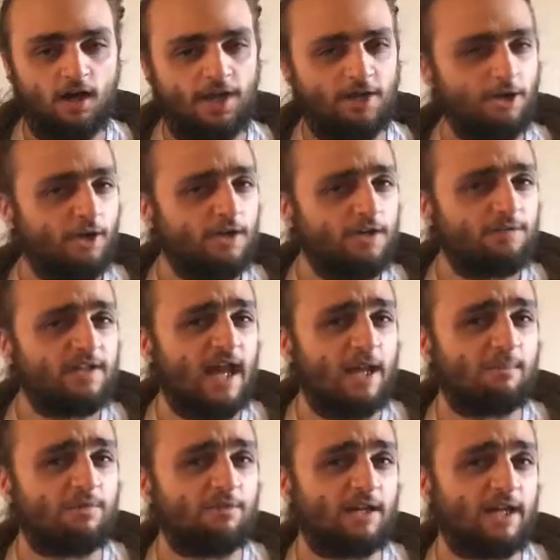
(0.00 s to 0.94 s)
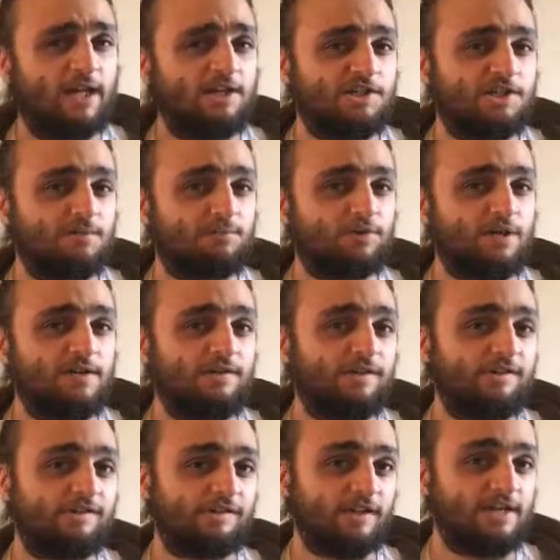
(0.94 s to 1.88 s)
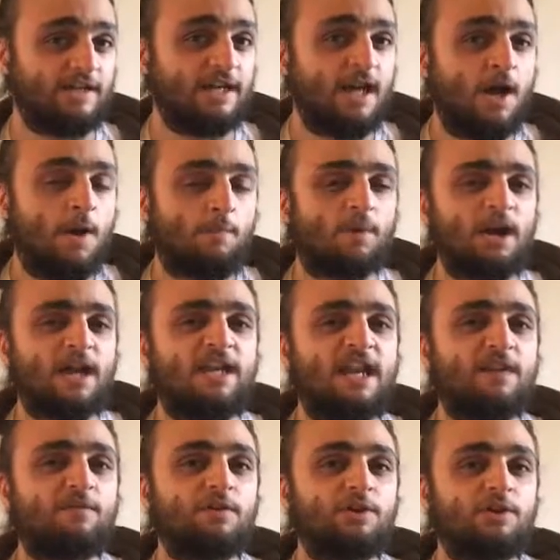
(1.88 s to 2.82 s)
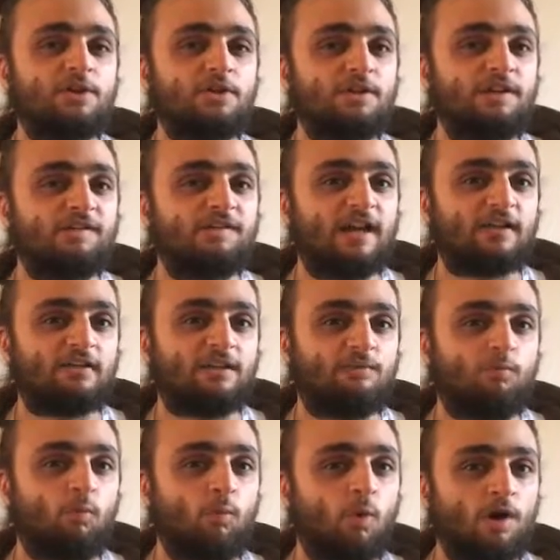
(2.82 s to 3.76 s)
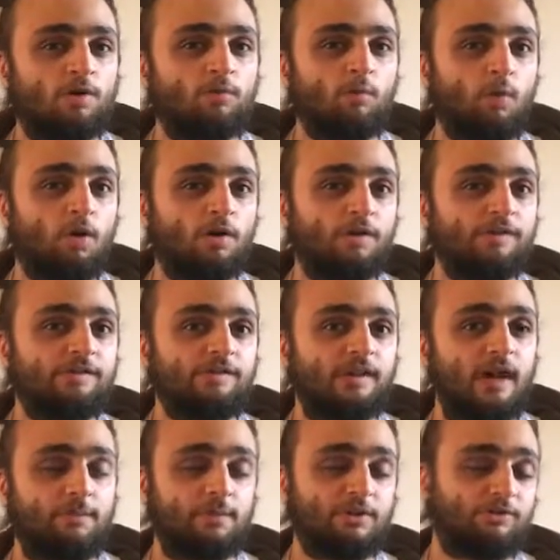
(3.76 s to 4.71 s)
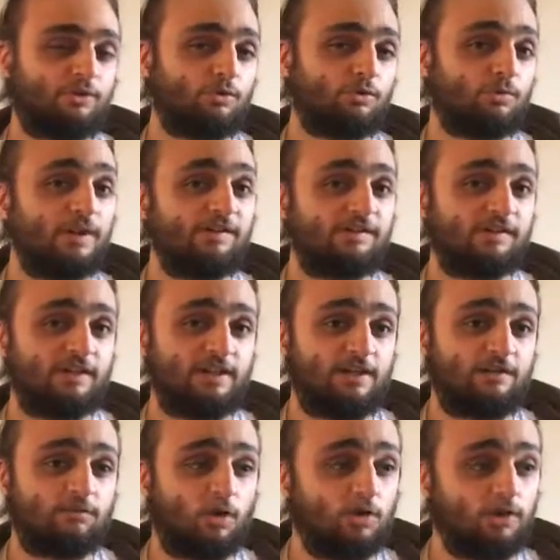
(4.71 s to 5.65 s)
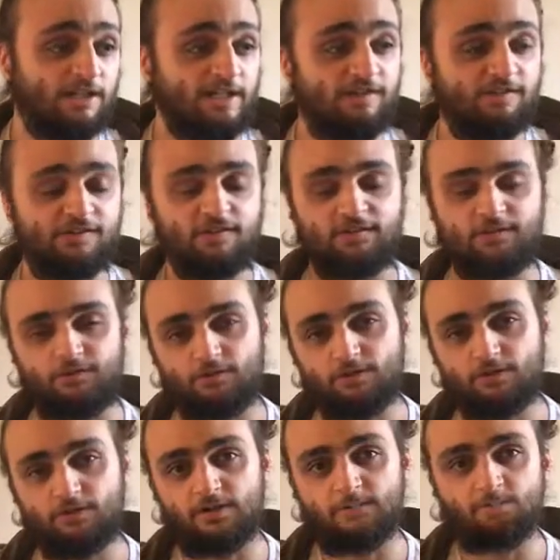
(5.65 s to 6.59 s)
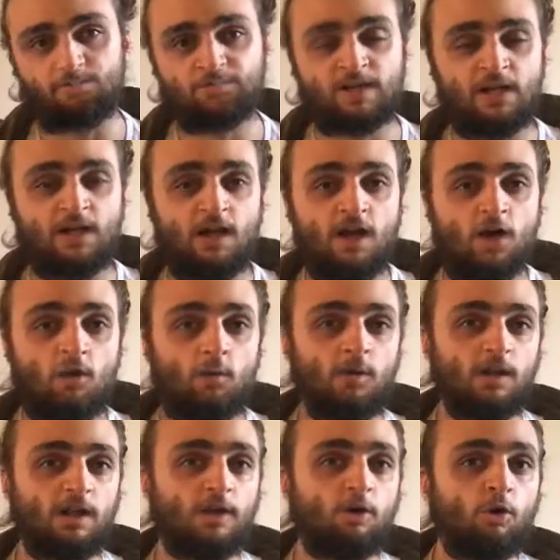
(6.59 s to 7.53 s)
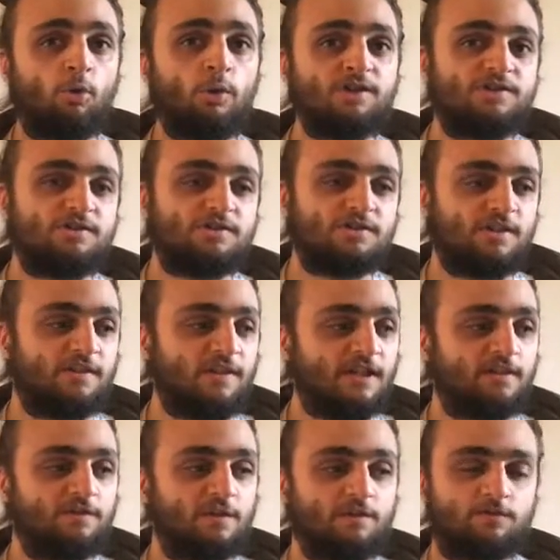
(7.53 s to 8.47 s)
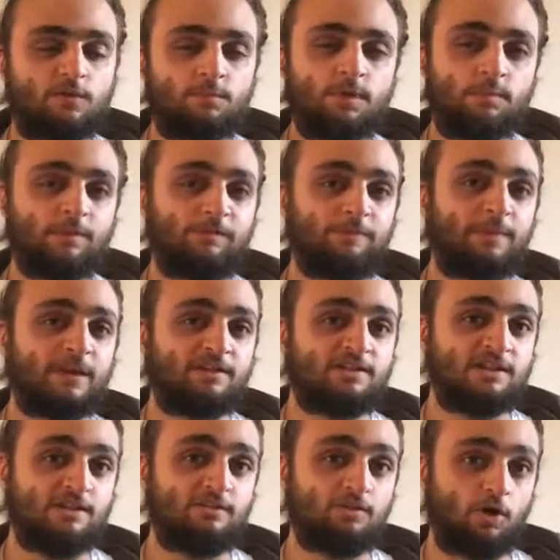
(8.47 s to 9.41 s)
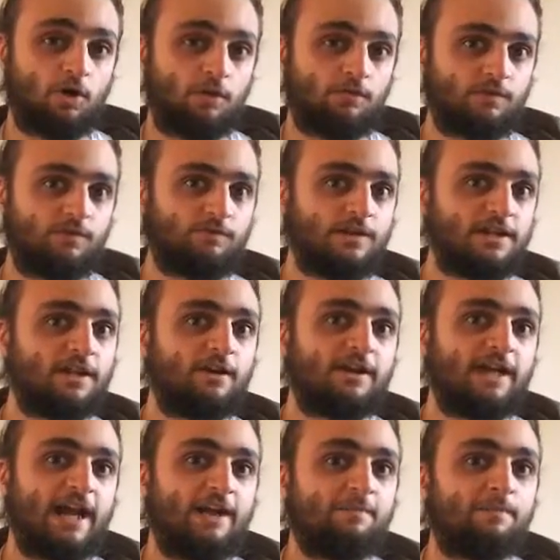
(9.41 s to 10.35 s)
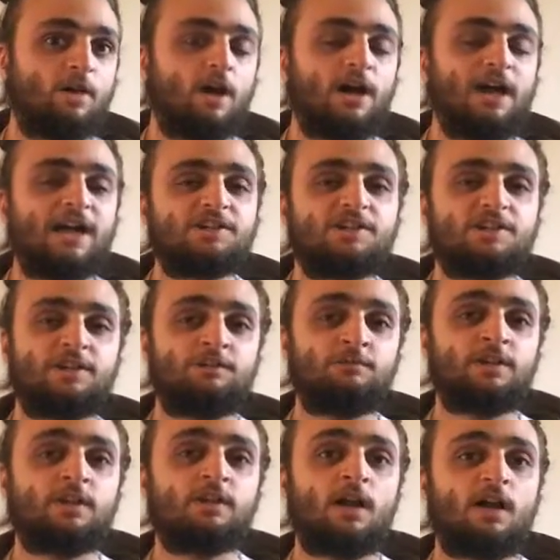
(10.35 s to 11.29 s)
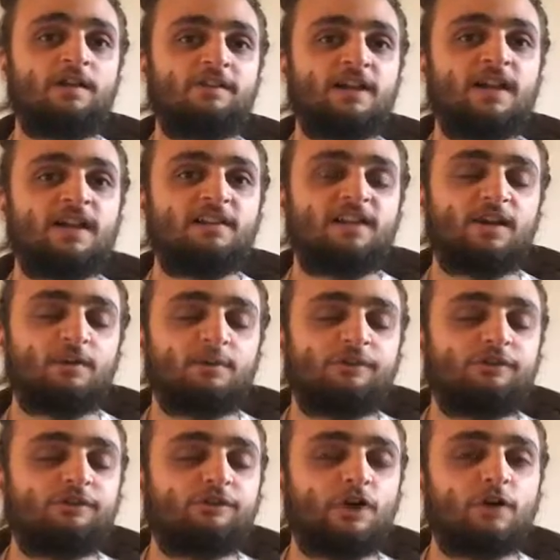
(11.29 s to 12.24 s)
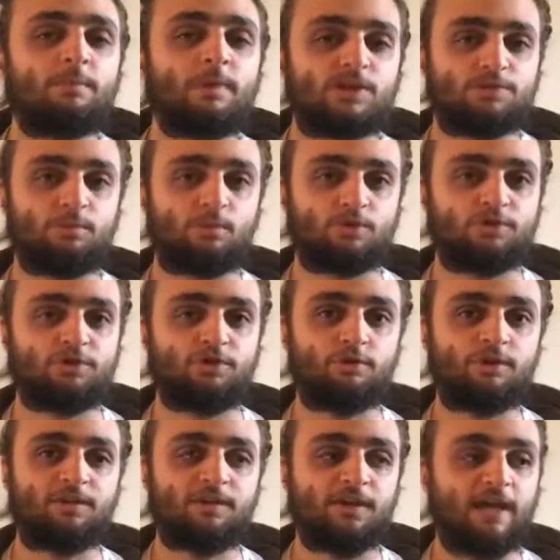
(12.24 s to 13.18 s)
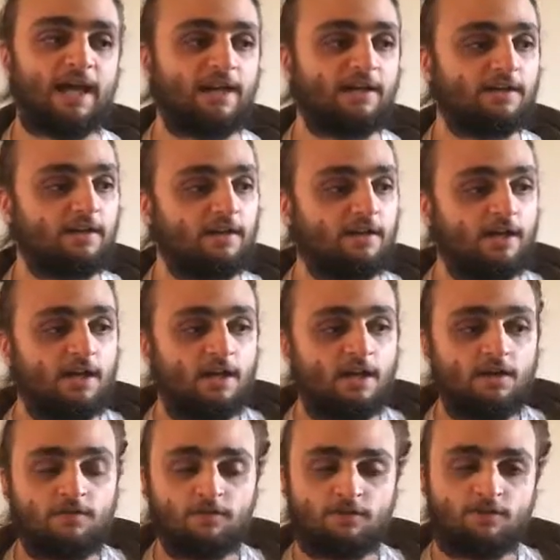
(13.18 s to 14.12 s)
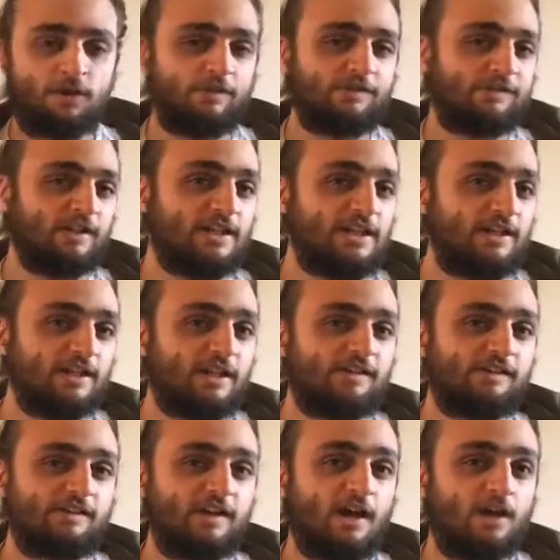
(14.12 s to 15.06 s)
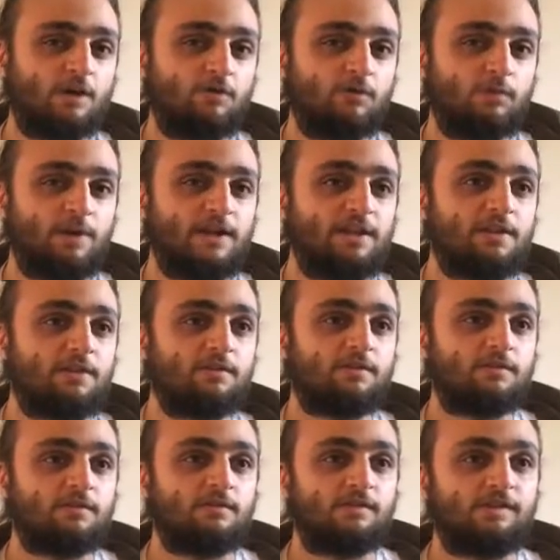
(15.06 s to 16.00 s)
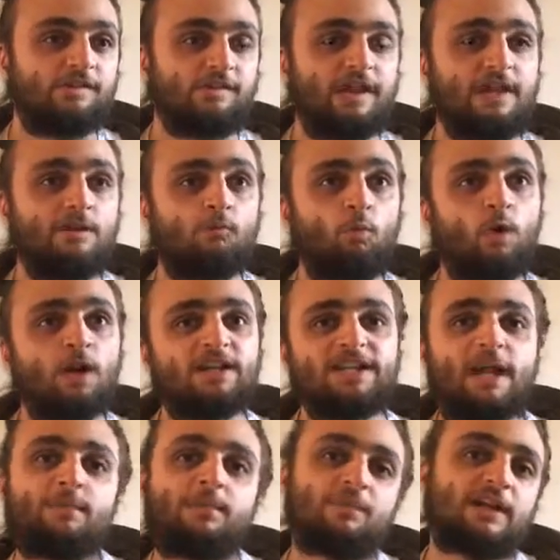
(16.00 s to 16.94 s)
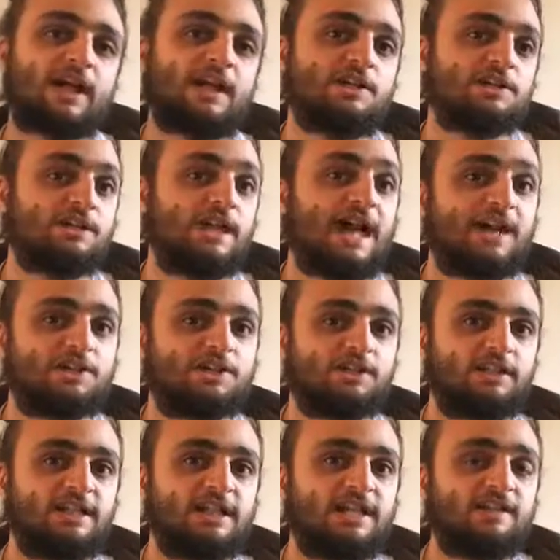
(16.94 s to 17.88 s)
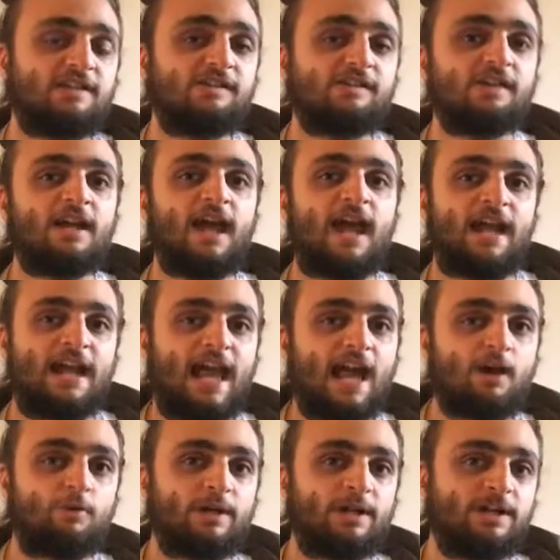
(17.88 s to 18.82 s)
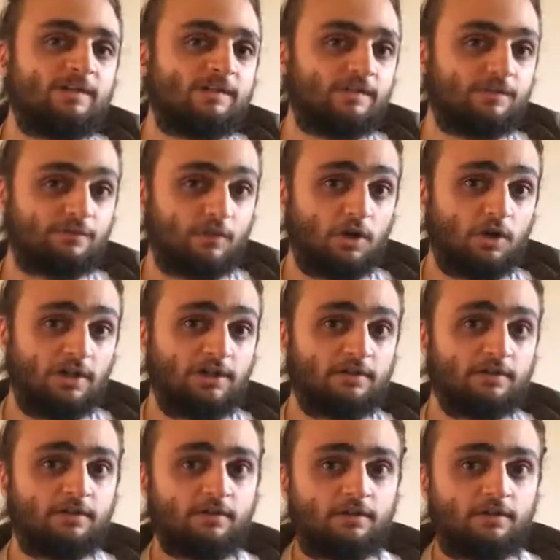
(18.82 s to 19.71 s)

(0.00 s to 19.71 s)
I'd heard of gamification previously, but I never knew exactly what it was up until recently enrolling into this unit. While I always used to think of it from the perspective of a video game, I actually realised there is so much more to it than that. Firstly, let's start off with seeing what gamification actually is and how it is defined.